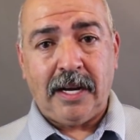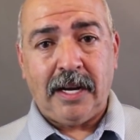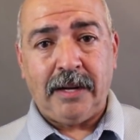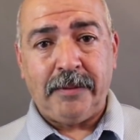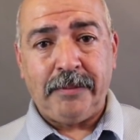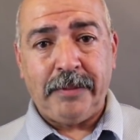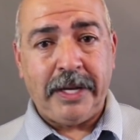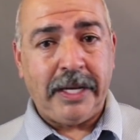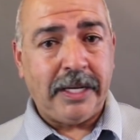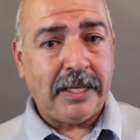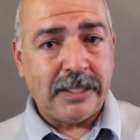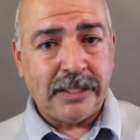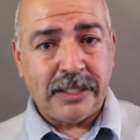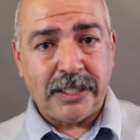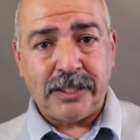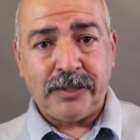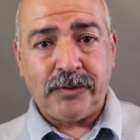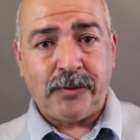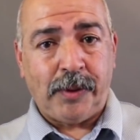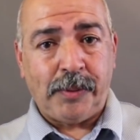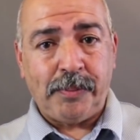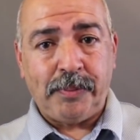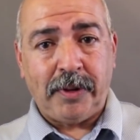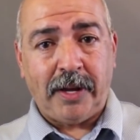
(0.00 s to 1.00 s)
he could just
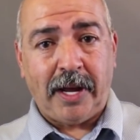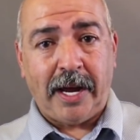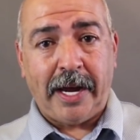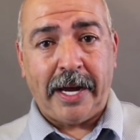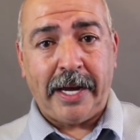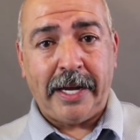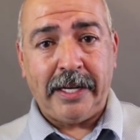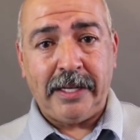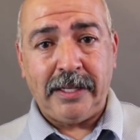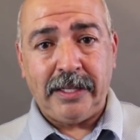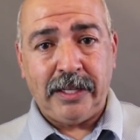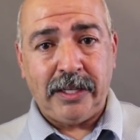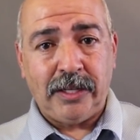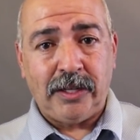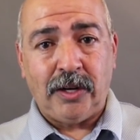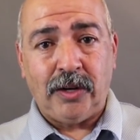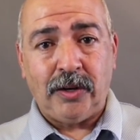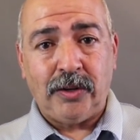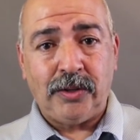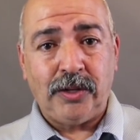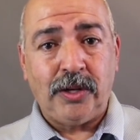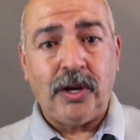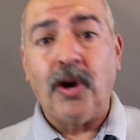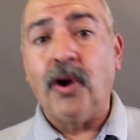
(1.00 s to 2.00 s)
reply,
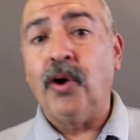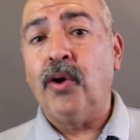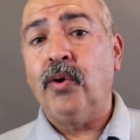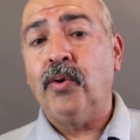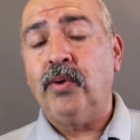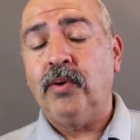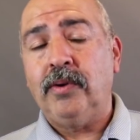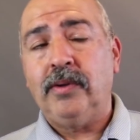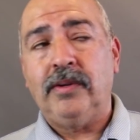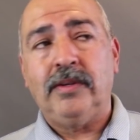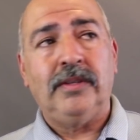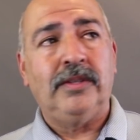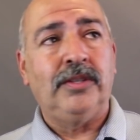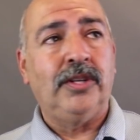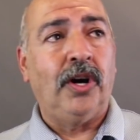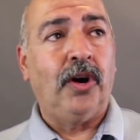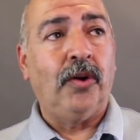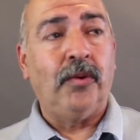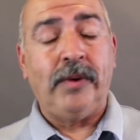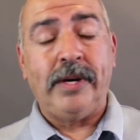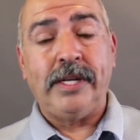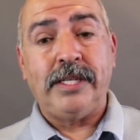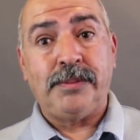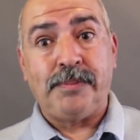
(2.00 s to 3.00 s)
no
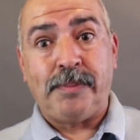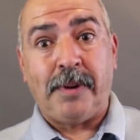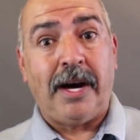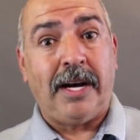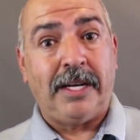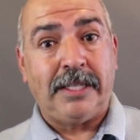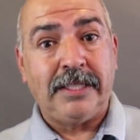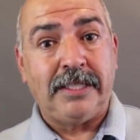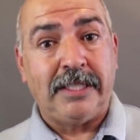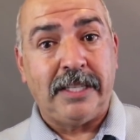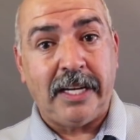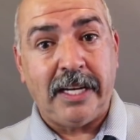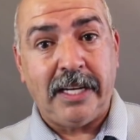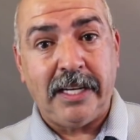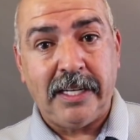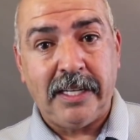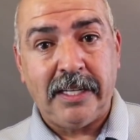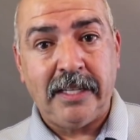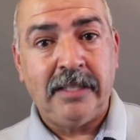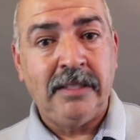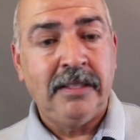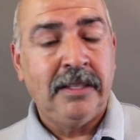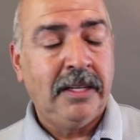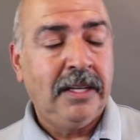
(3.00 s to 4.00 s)
response
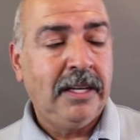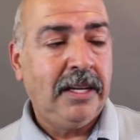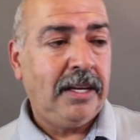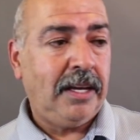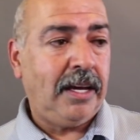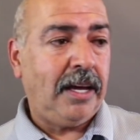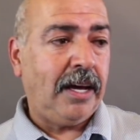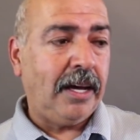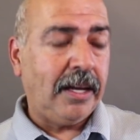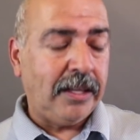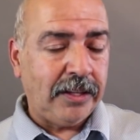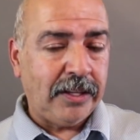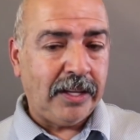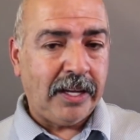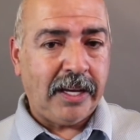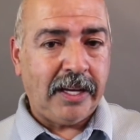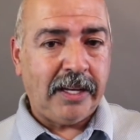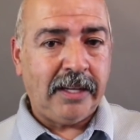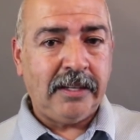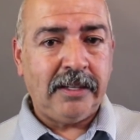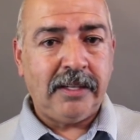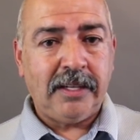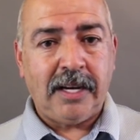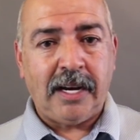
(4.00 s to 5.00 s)
needed, and
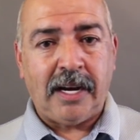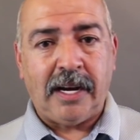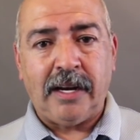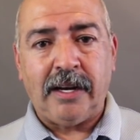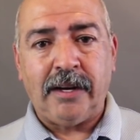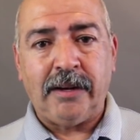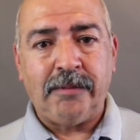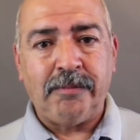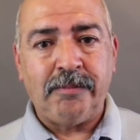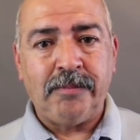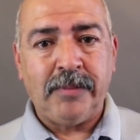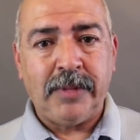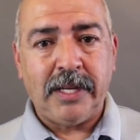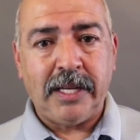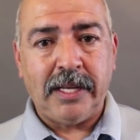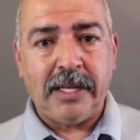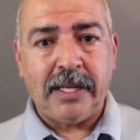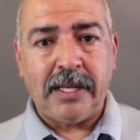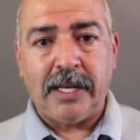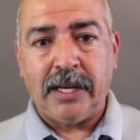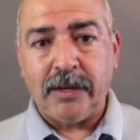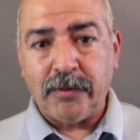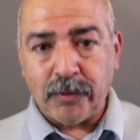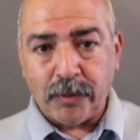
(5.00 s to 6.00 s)
then
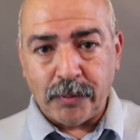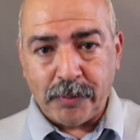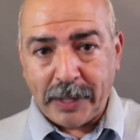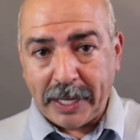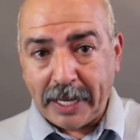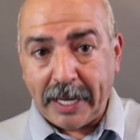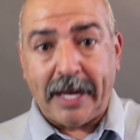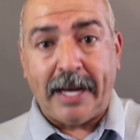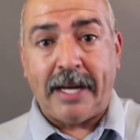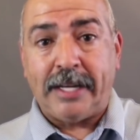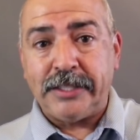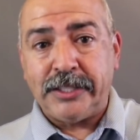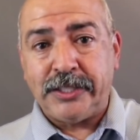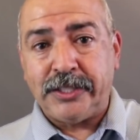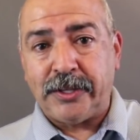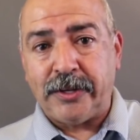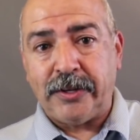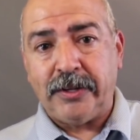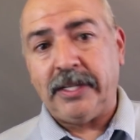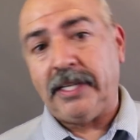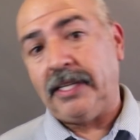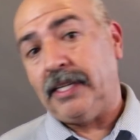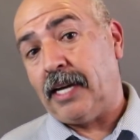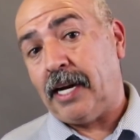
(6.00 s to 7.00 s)
it will be
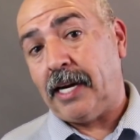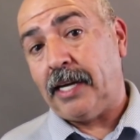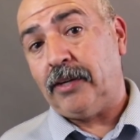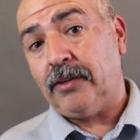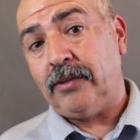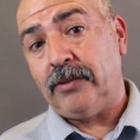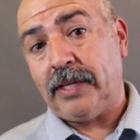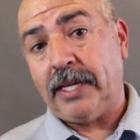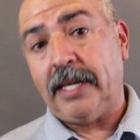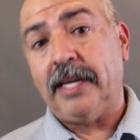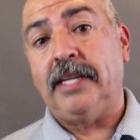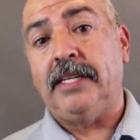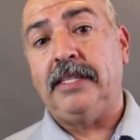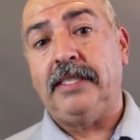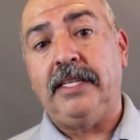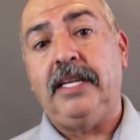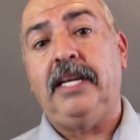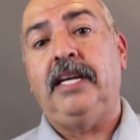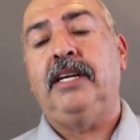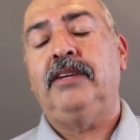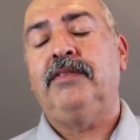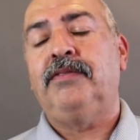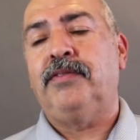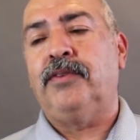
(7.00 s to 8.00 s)
answered, and I don't get
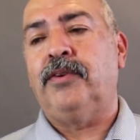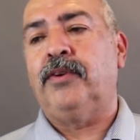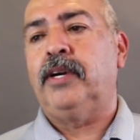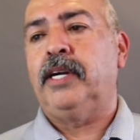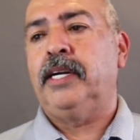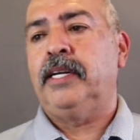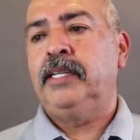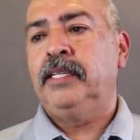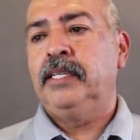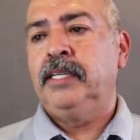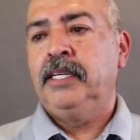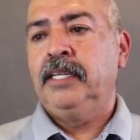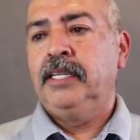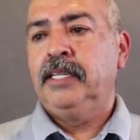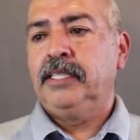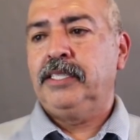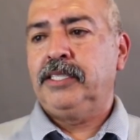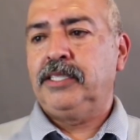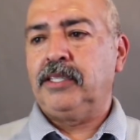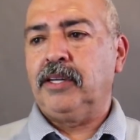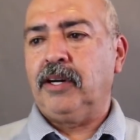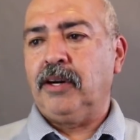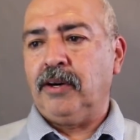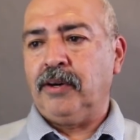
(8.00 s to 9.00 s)
dinged for it.
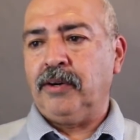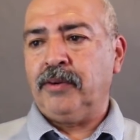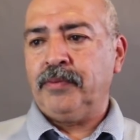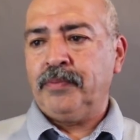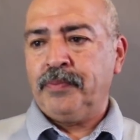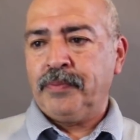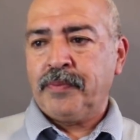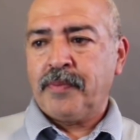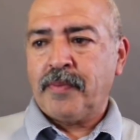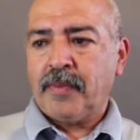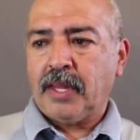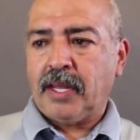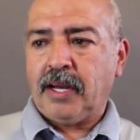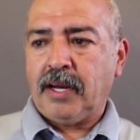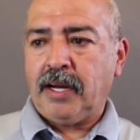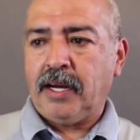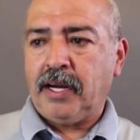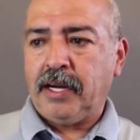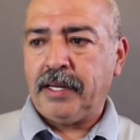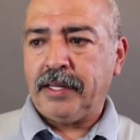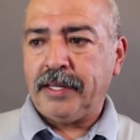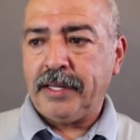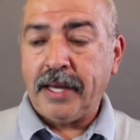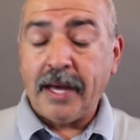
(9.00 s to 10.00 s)
So
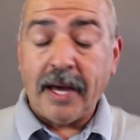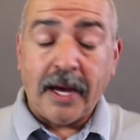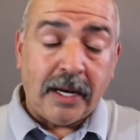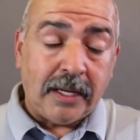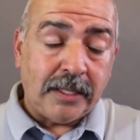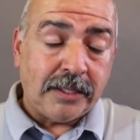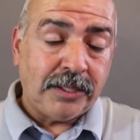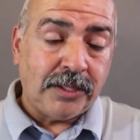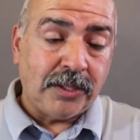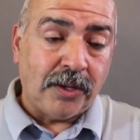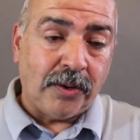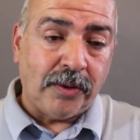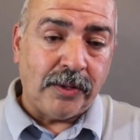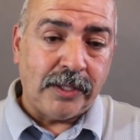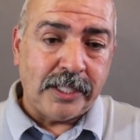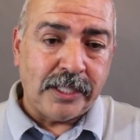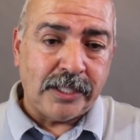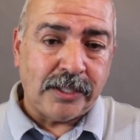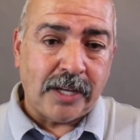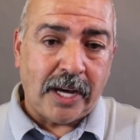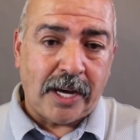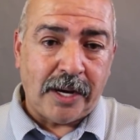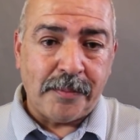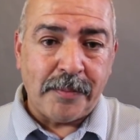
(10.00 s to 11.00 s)
yeah, so
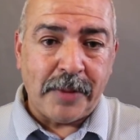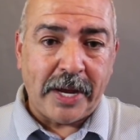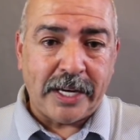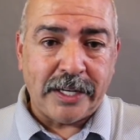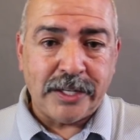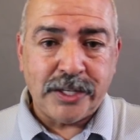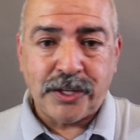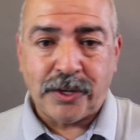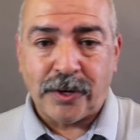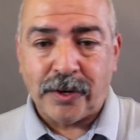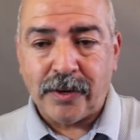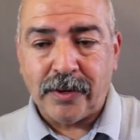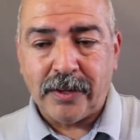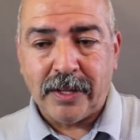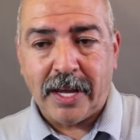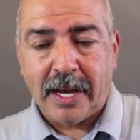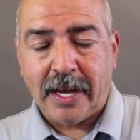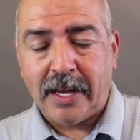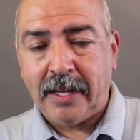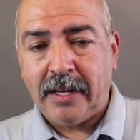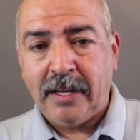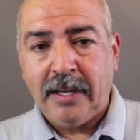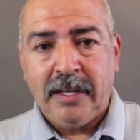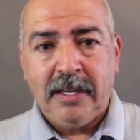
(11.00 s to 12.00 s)
just got to make sure
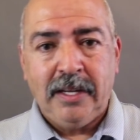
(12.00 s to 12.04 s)
that